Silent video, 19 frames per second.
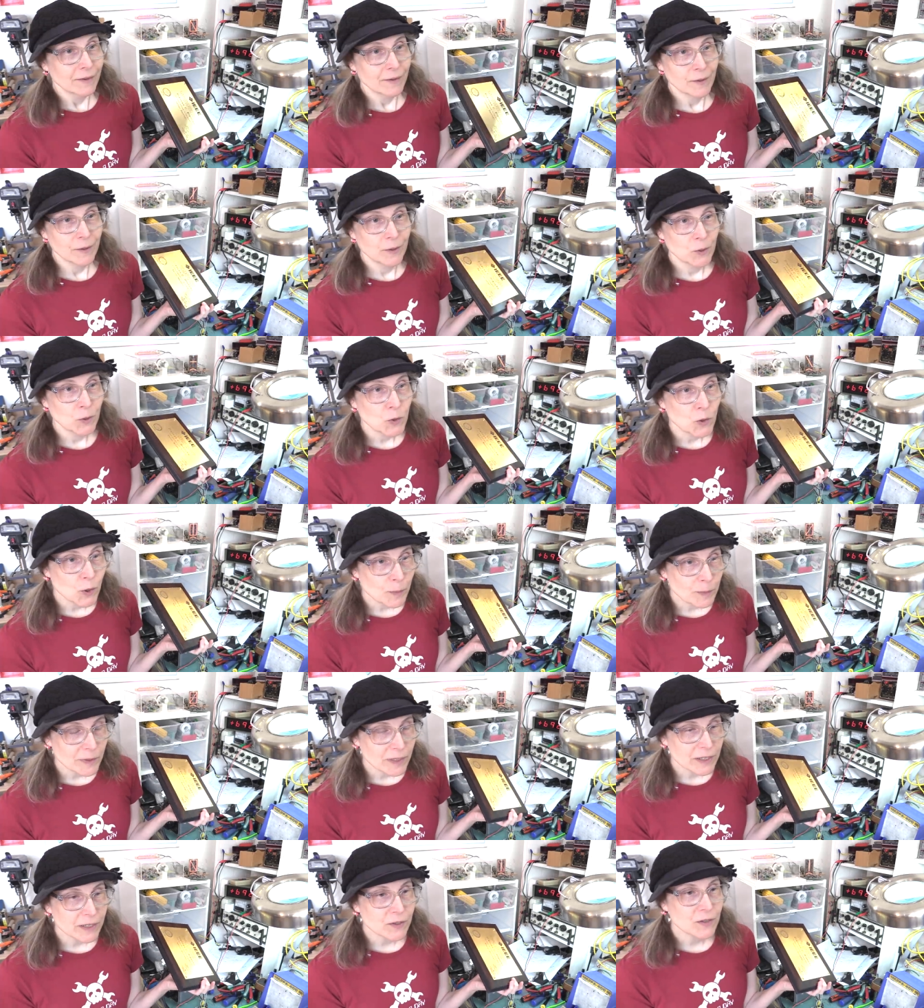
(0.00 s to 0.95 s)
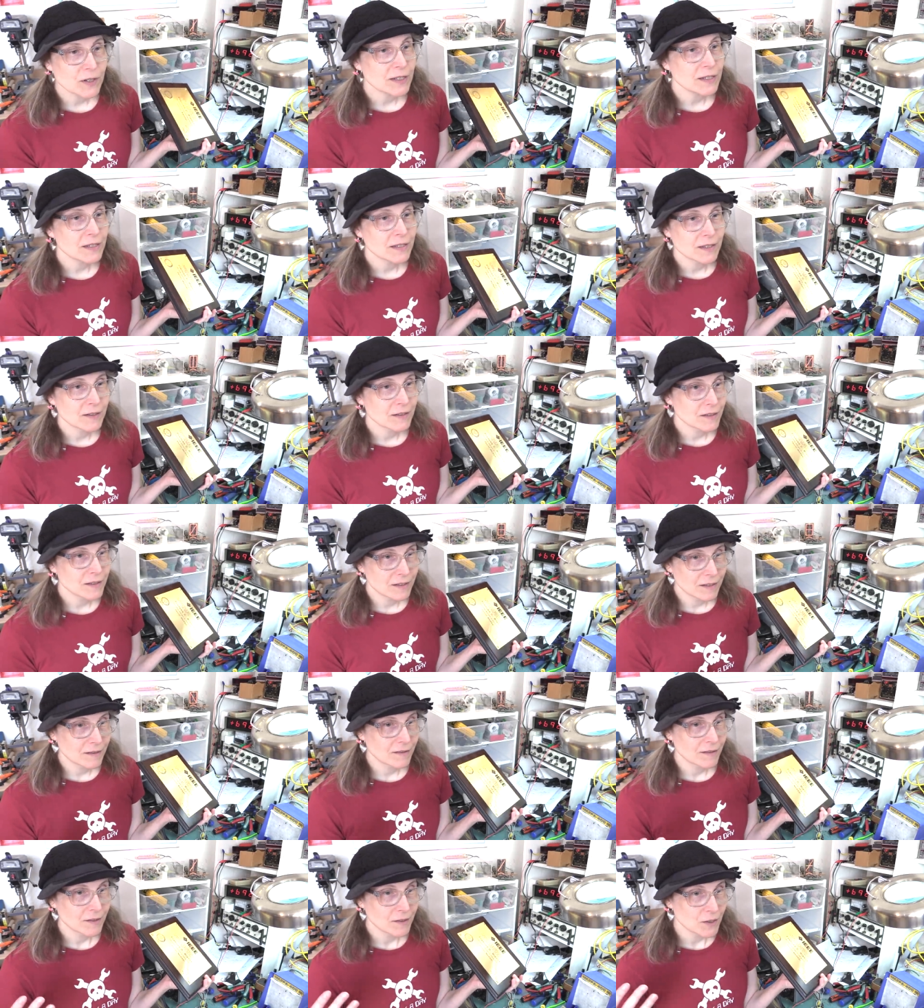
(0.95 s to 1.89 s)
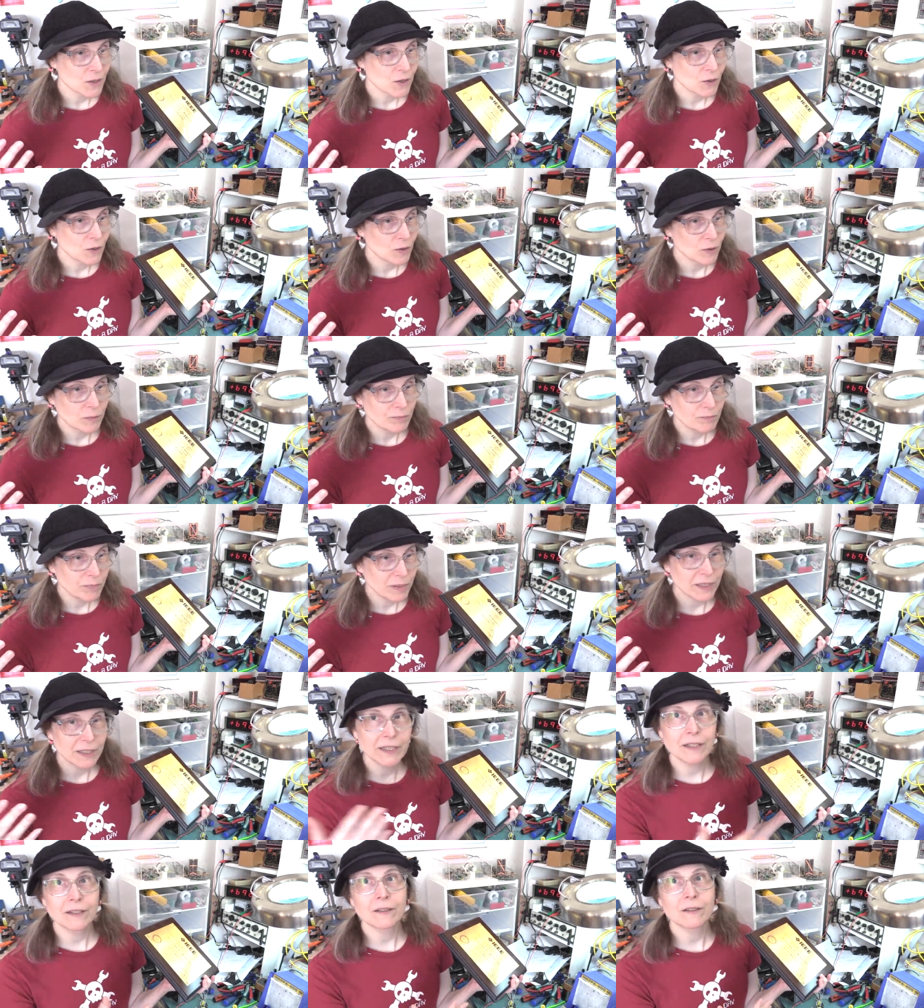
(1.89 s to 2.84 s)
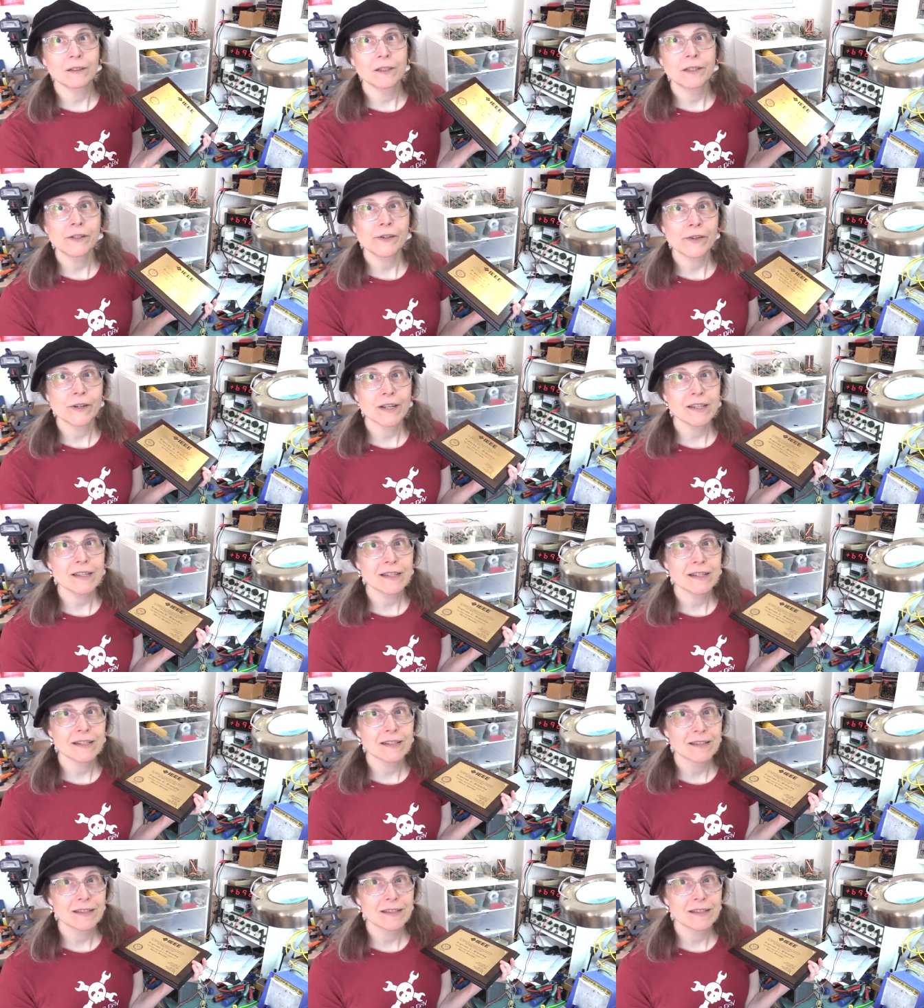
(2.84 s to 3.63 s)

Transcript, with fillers: There are no corporate interests. There's no political interest.